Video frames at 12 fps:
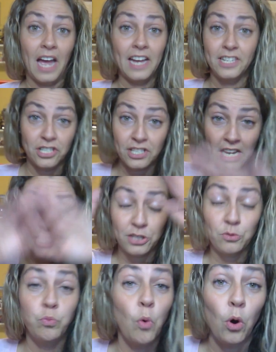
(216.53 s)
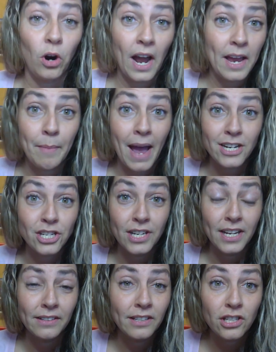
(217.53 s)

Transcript: I swore I imagined it